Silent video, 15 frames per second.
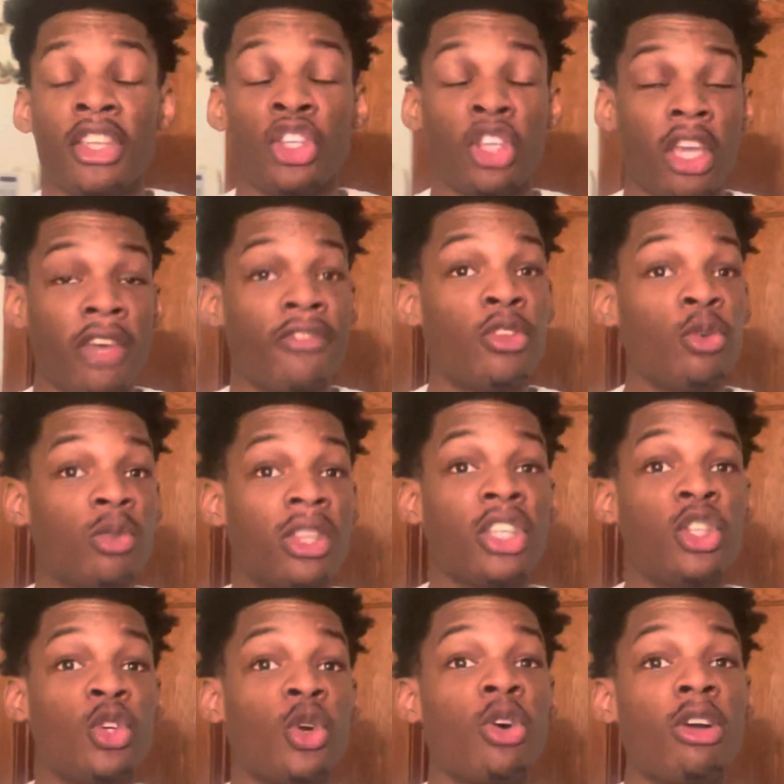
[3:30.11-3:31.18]
If you think
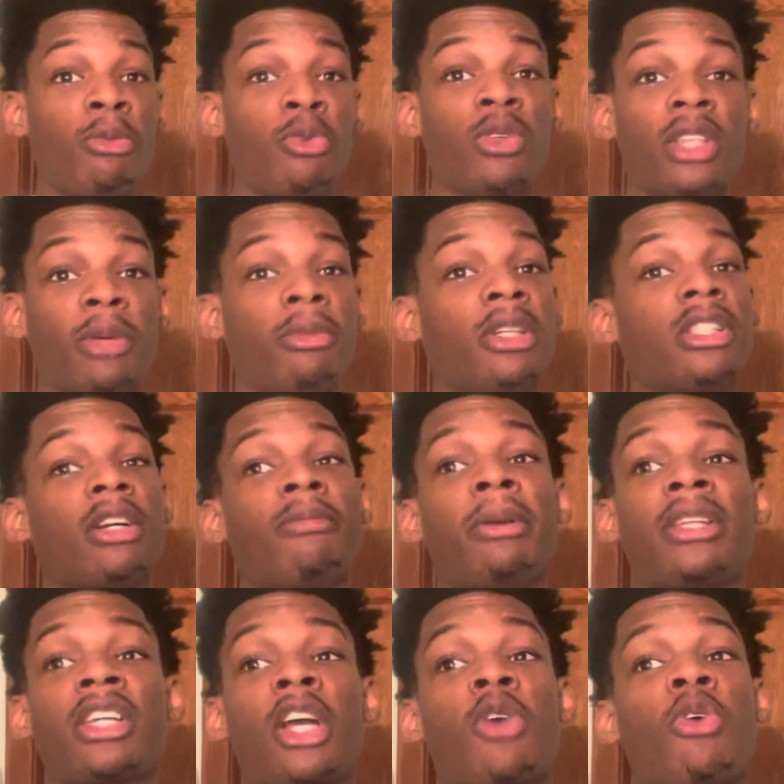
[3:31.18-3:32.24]
you're going to hit me with that bitch, I'm about
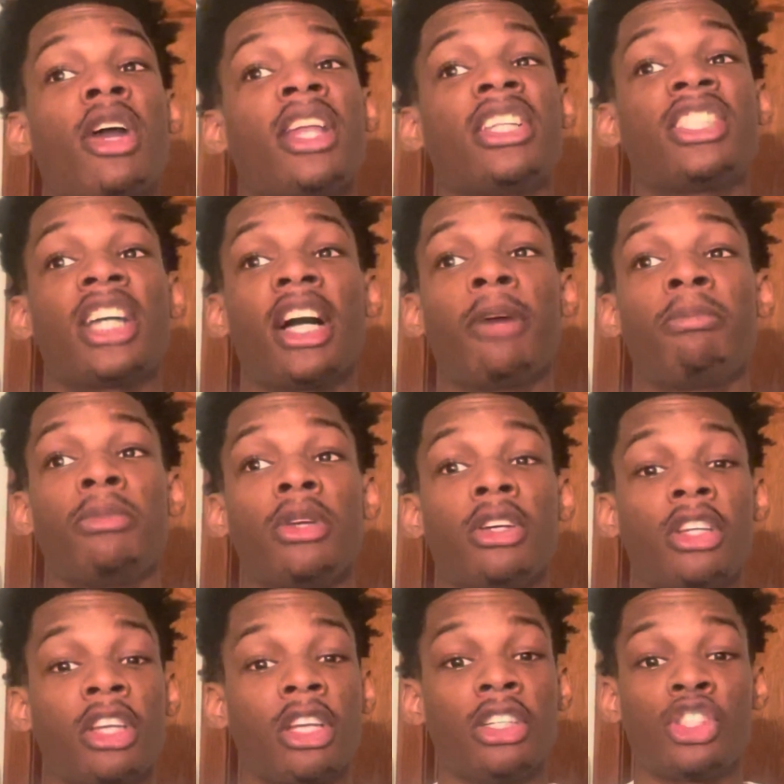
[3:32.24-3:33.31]
to karate chop,
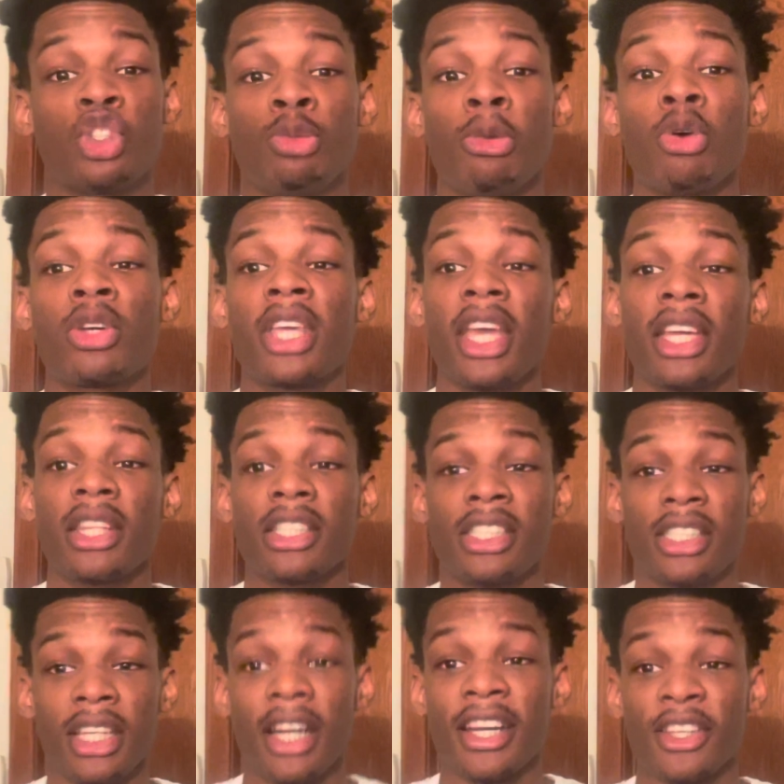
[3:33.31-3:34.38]
sumo kick the
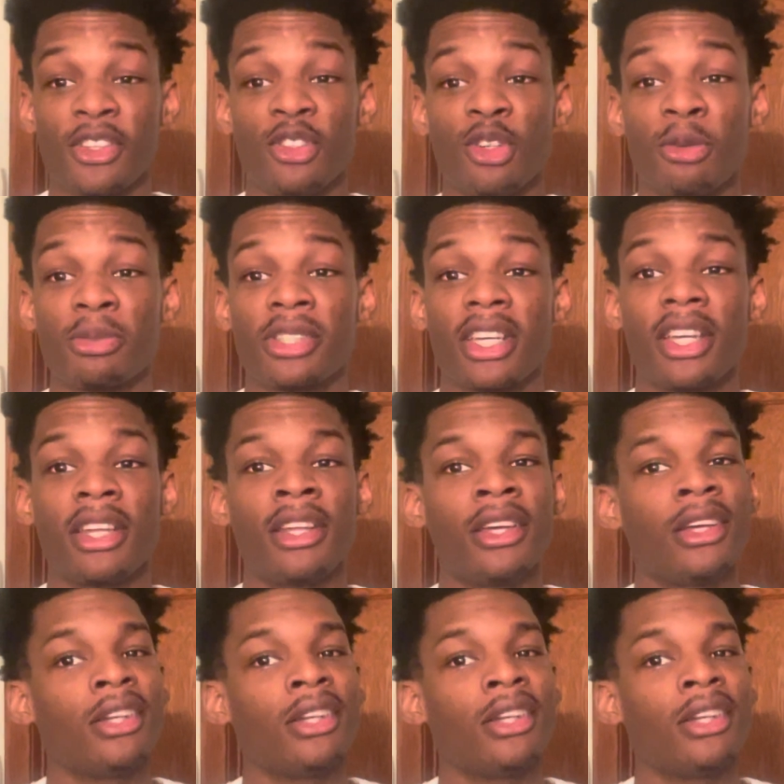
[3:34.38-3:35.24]
shit out of you, you know what I'm saying?